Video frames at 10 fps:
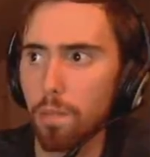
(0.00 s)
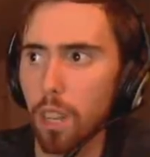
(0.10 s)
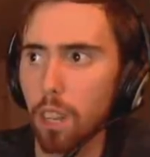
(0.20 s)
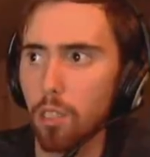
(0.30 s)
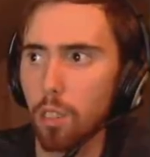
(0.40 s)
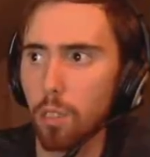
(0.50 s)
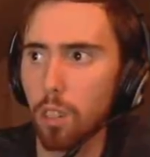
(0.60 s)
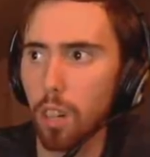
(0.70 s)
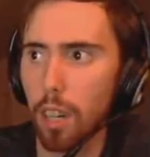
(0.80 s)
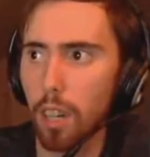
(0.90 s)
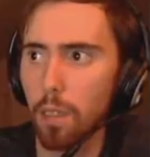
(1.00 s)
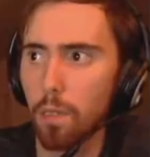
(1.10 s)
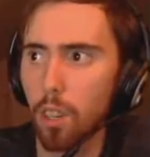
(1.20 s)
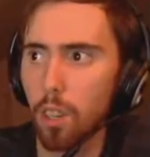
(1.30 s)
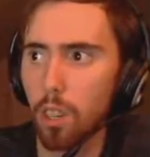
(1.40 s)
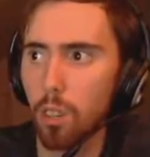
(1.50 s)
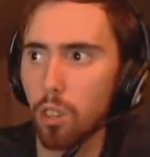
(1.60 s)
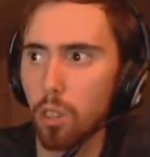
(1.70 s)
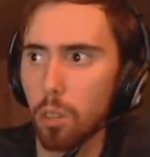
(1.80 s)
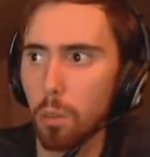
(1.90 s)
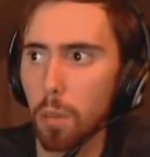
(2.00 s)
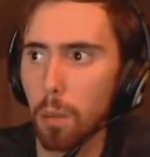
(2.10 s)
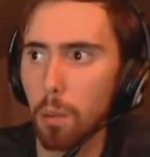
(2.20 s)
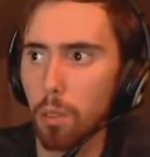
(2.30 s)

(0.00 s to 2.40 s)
and so if you're kiting them, you usually will be able